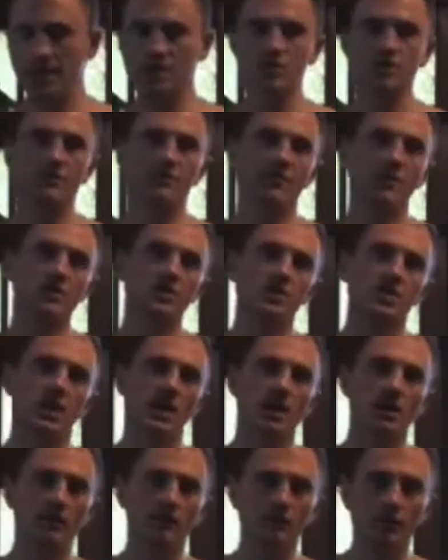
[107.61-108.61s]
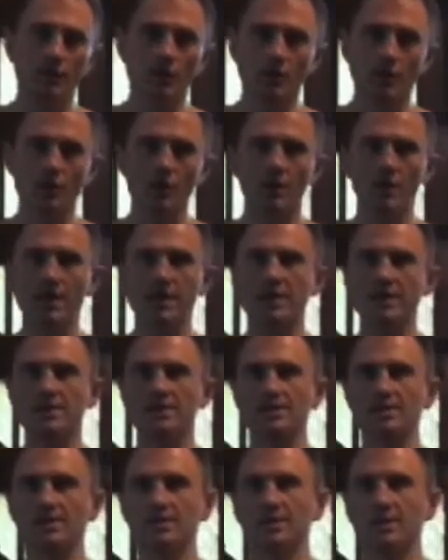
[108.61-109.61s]
extra virgin olive oil
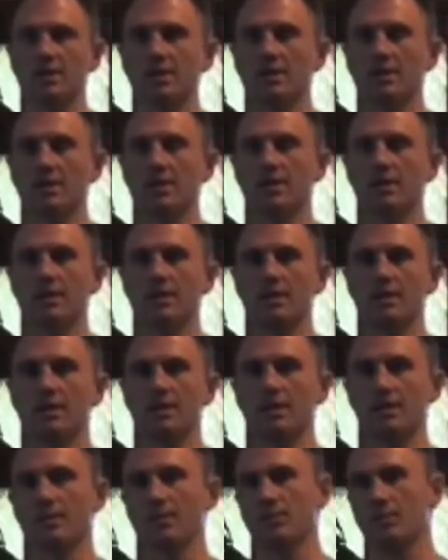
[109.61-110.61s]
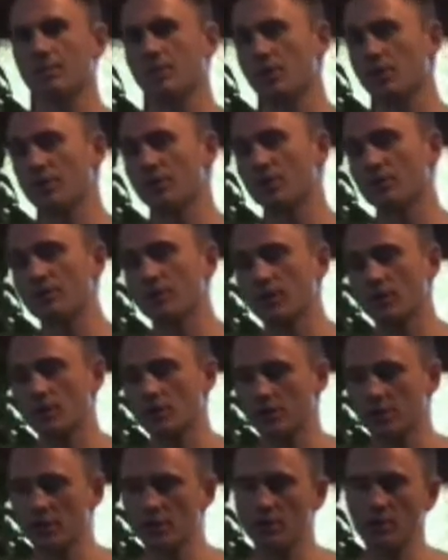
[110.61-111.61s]
is both good for
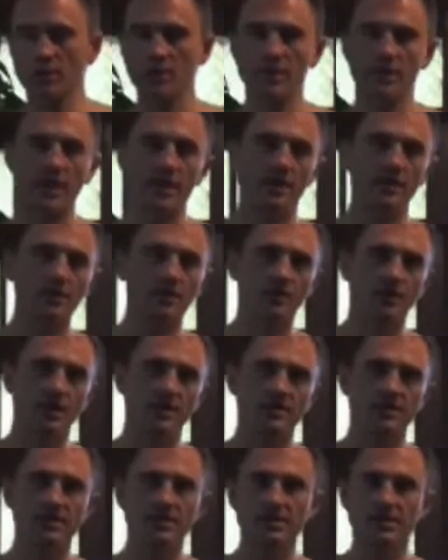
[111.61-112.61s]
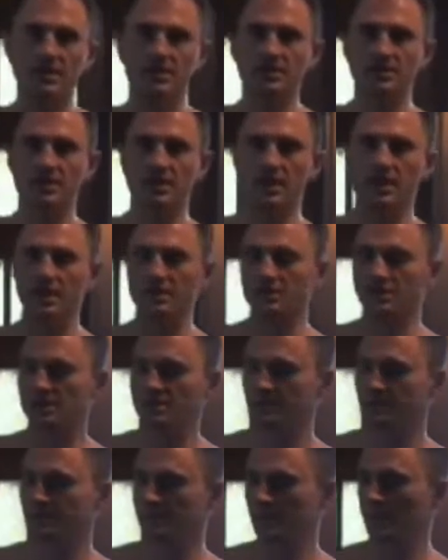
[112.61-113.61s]
cooking with and good as a seasoning
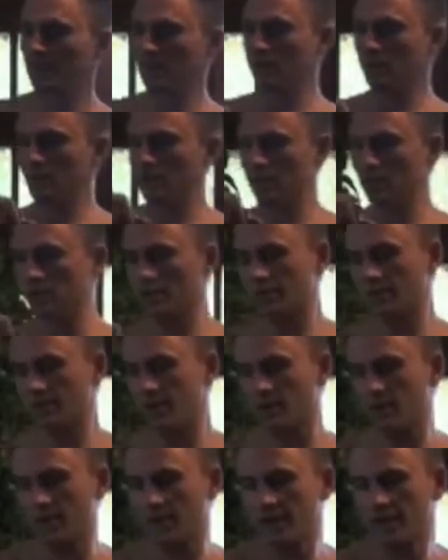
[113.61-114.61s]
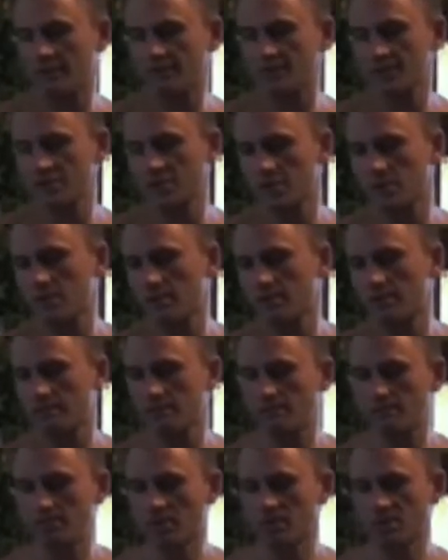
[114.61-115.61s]
agent. Then we have
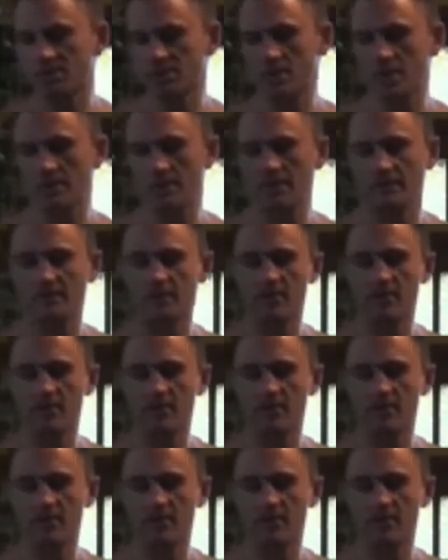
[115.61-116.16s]
some balsamic